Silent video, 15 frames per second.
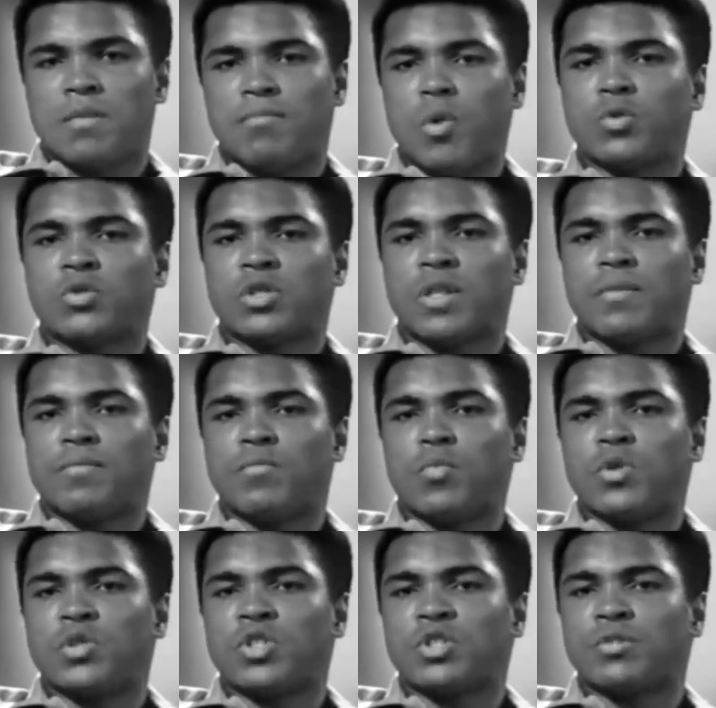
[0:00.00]
most of them
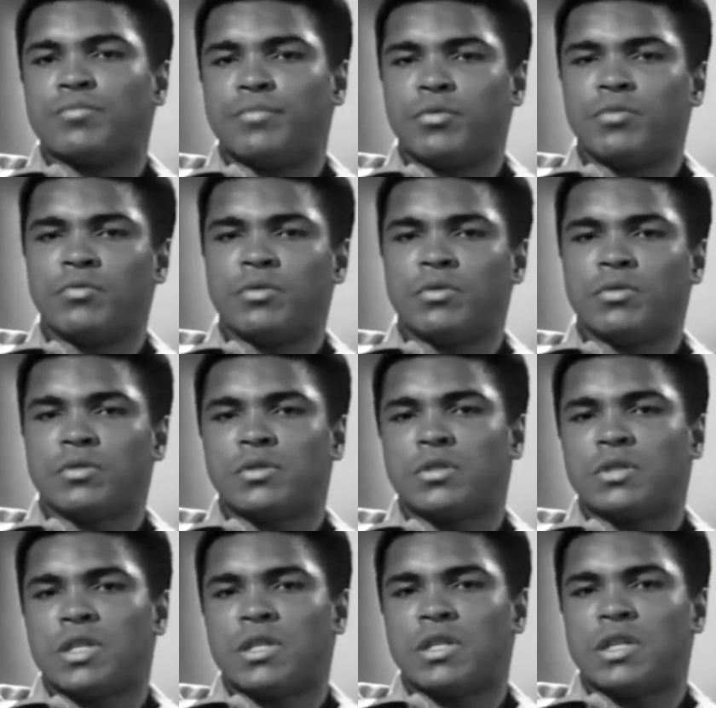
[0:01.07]
were just
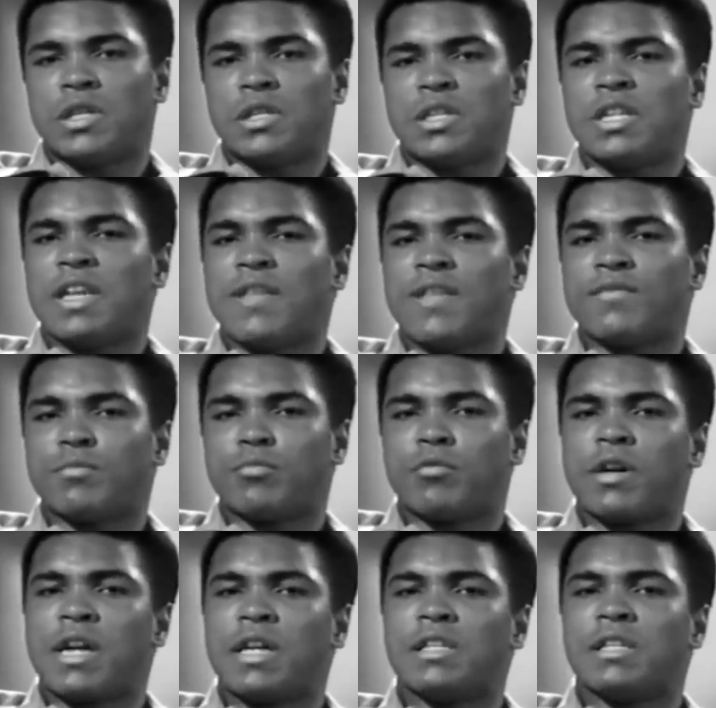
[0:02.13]
brutes, and they didn't have a
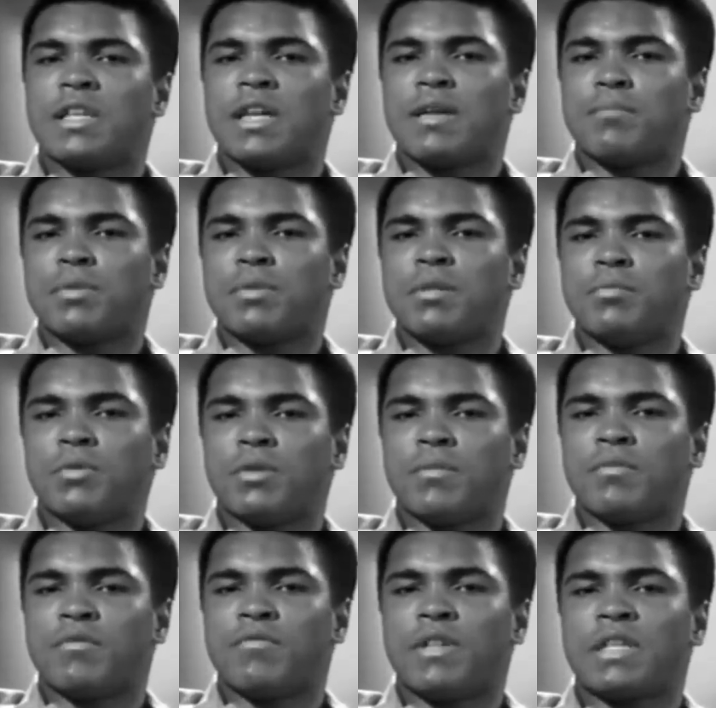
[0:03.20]
brain, and they had people. They
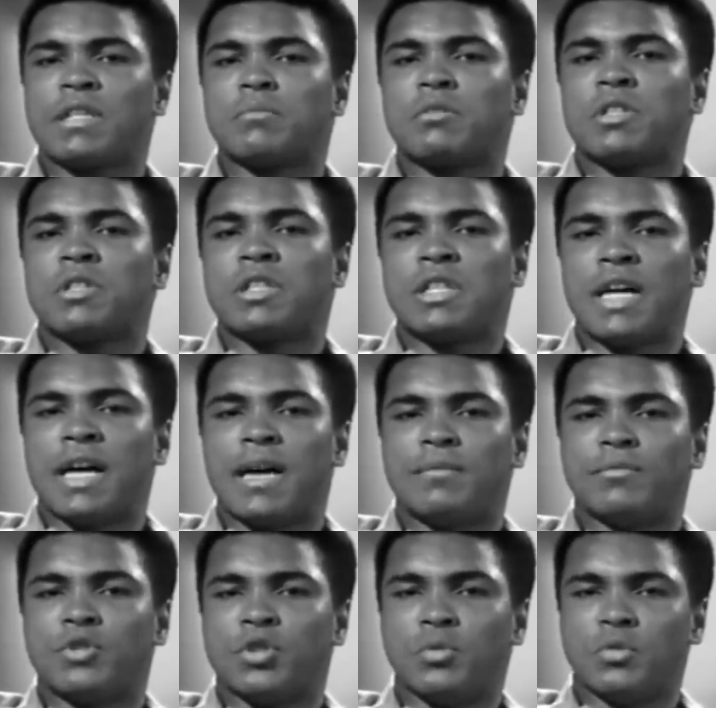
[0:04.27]
were victim of the
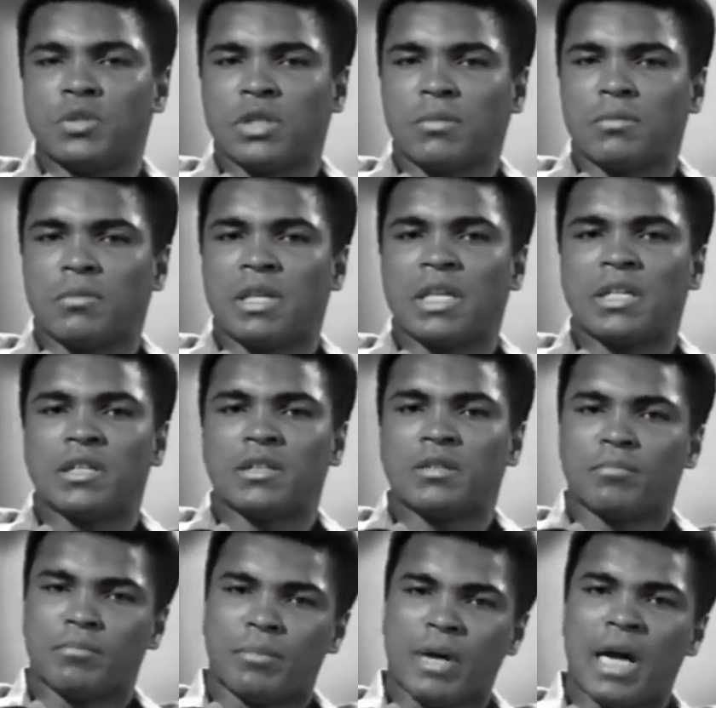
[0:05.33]
times, using them, and they
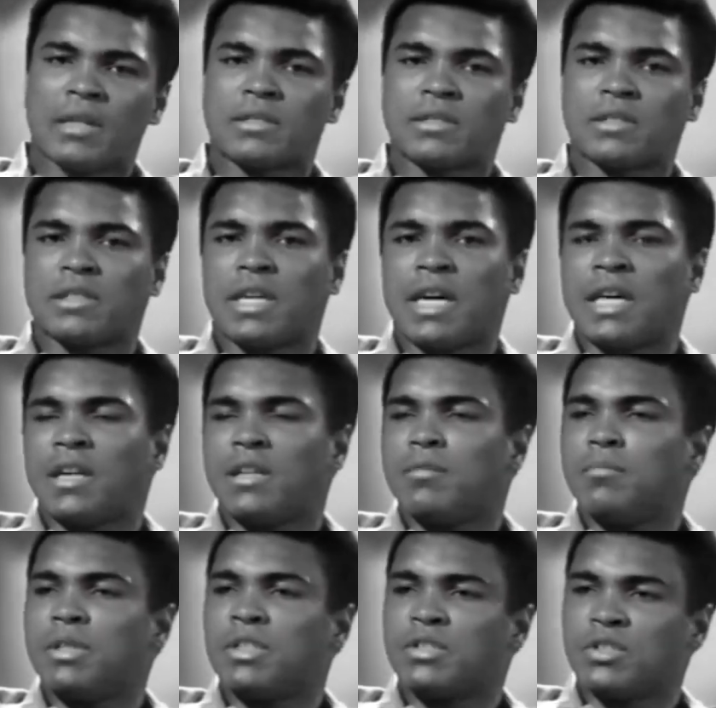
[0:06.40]
couldn't box and handle
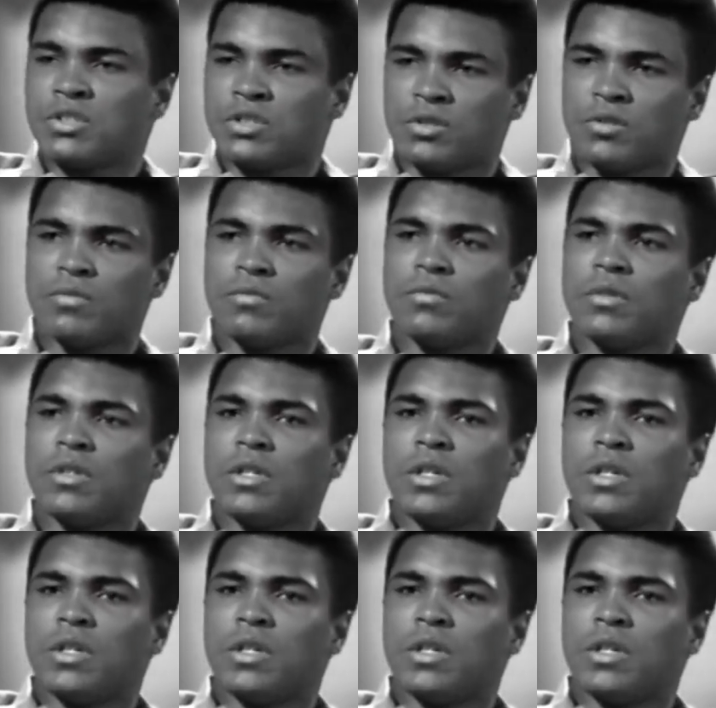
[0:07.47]
the business too.